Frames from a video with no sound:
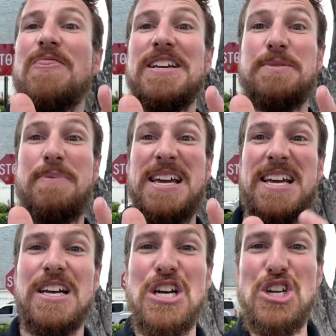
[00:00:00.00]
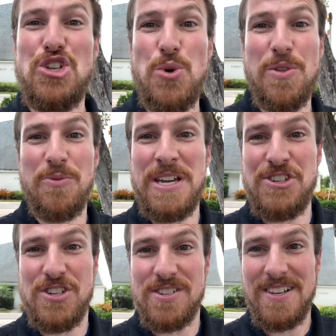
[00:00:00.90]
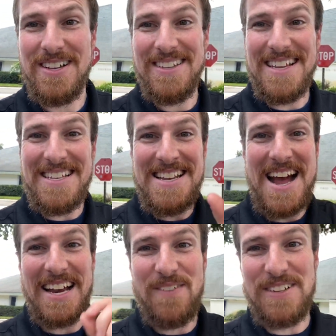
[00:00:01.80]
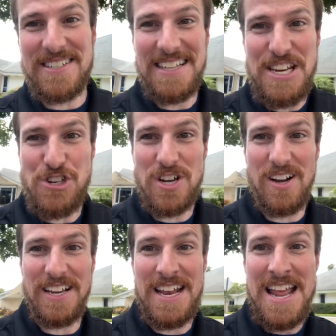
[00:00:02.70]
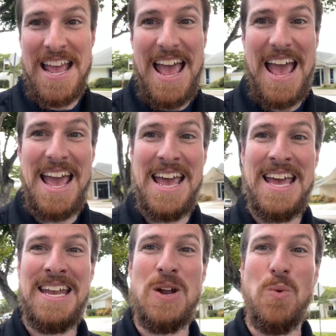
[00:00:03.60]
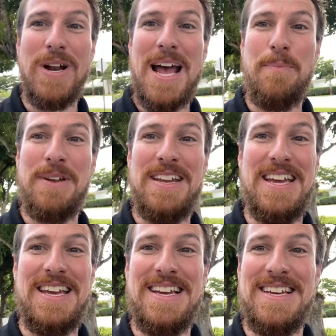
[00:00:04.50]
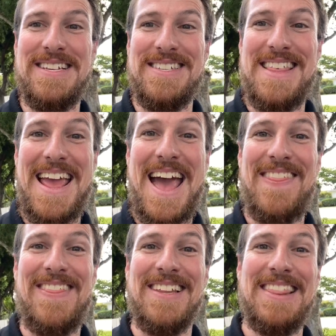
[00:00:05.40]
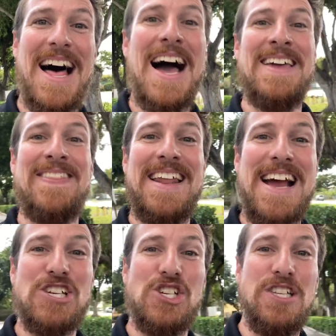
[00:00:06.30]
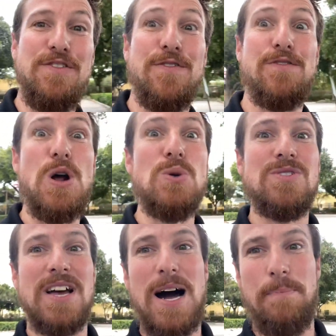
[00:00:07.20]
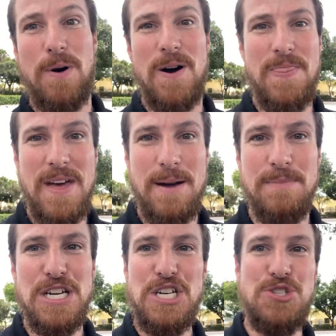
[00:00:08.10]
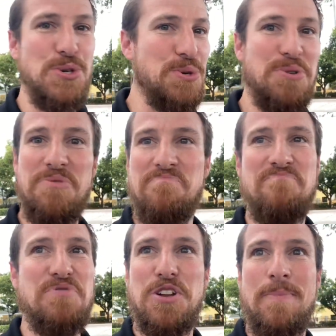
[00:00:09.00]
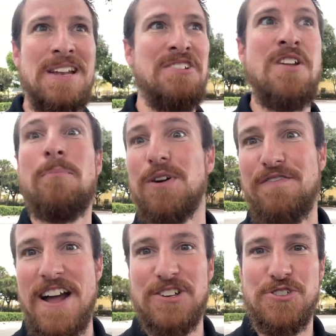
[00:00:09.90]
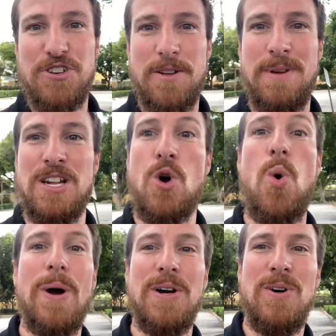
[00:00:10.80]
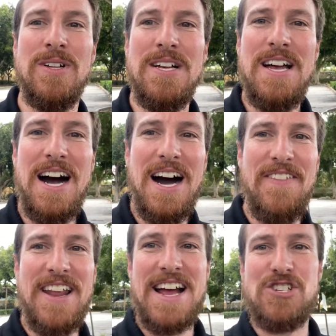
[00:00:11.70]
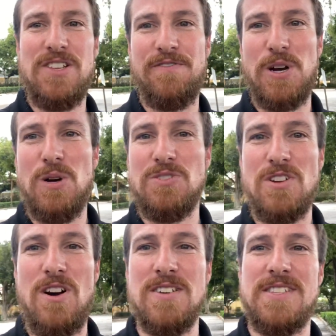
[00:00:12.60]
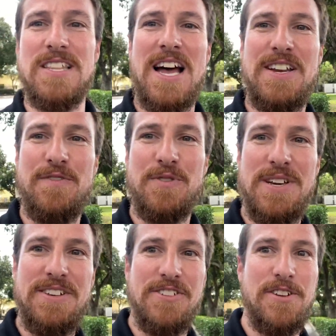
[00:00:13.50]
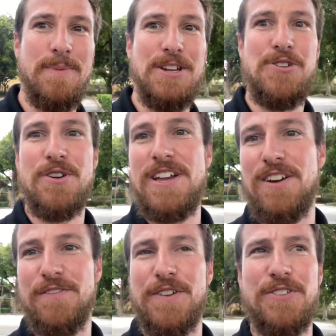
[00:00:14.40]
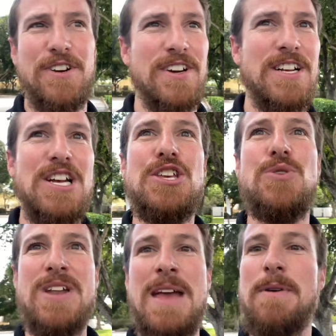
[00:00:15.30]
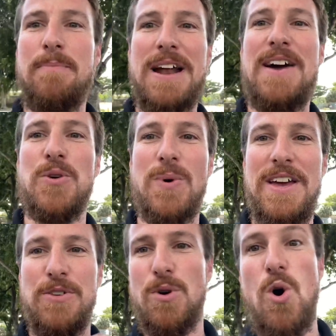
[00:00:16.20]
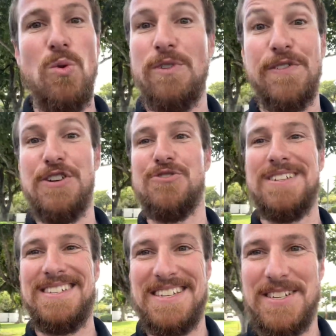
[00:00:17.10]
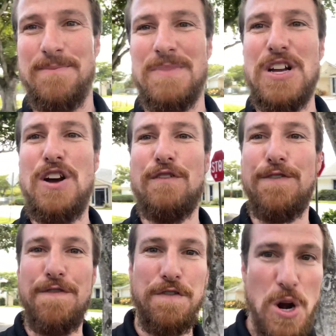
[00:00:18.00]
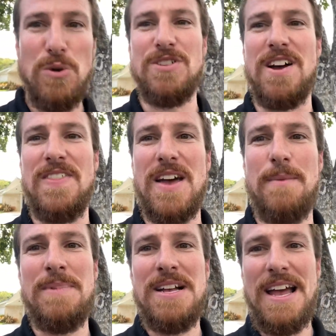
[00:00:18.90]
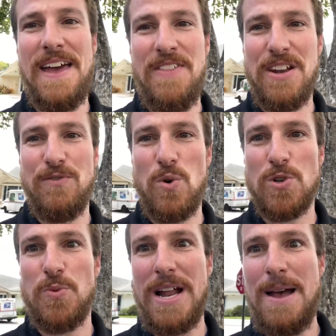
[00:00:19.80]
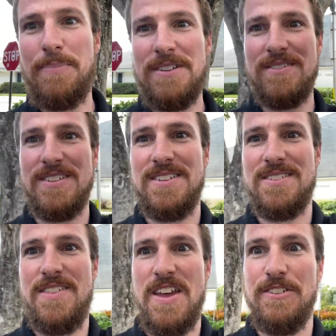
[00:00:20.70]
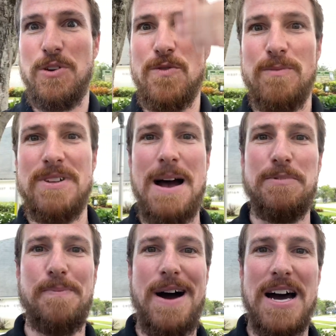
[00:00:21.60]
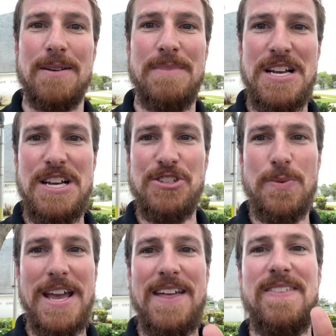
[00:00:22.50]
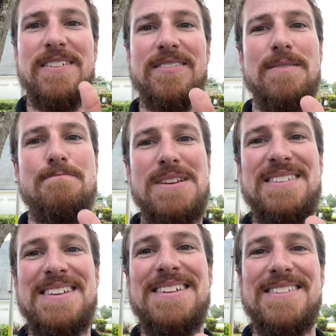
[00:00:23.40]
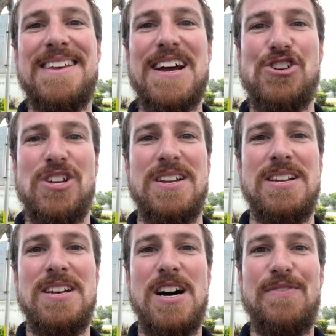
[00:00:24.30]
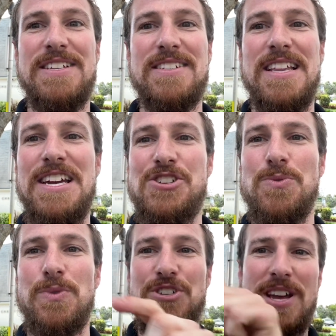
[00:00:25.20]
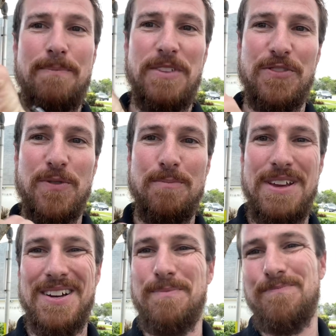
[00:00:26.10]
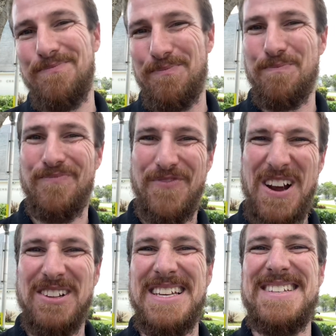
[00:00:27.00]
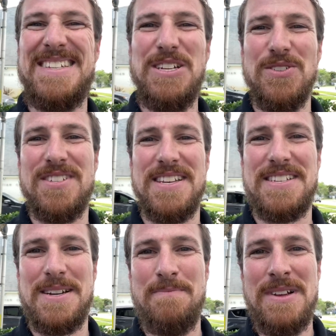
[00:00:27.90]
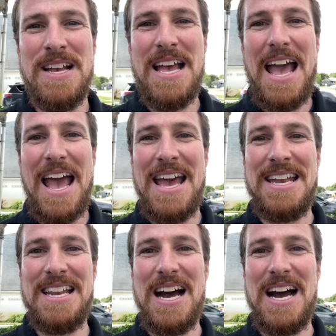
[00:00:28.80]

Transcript: this big, 2 to 3 inches, that did not have insulation on it. And what happened is they had the line that actually froze up on them due to, could have been a number of factors. Could have been a coil that actually froze and caused the line to freeze, could have been a dirty air filter, you name it, but either way their whole refrigerant system froze on them. And then of course what happens is things go from top to bottom. So we had this missing section of insulation which kept this from being a fairly sealed system, and